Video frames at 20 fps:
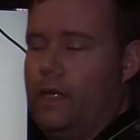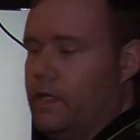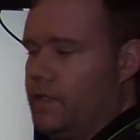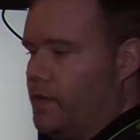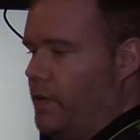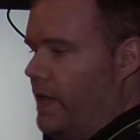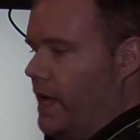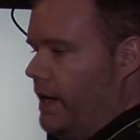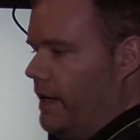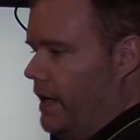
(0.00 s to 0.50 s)

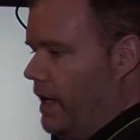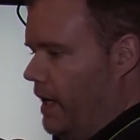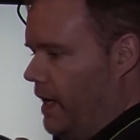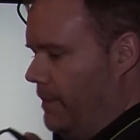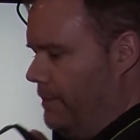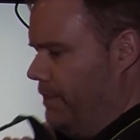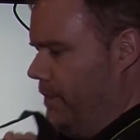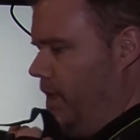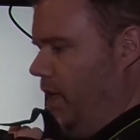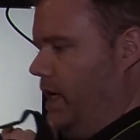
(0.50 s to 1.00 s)
so that
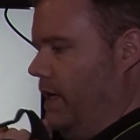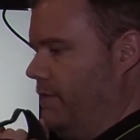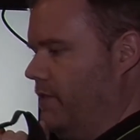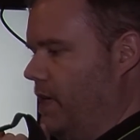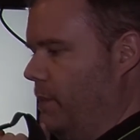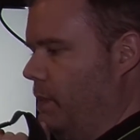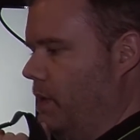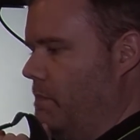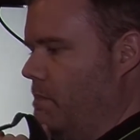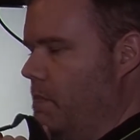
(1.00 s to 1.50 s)
um, if
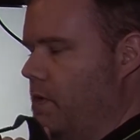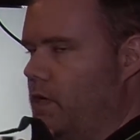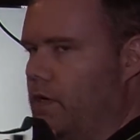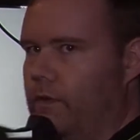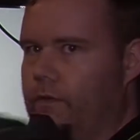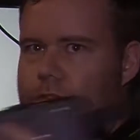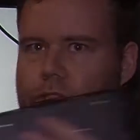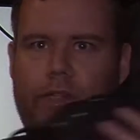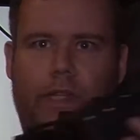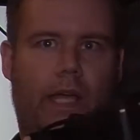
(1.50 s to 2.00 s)
someone
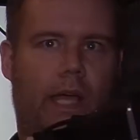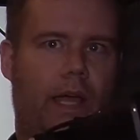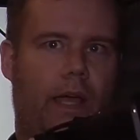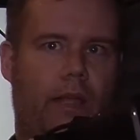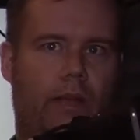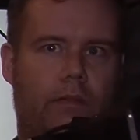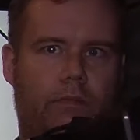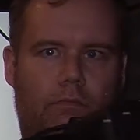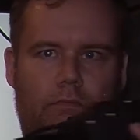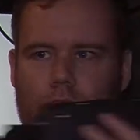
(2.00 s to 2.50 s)
moves the
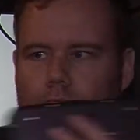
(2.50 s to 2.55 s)
head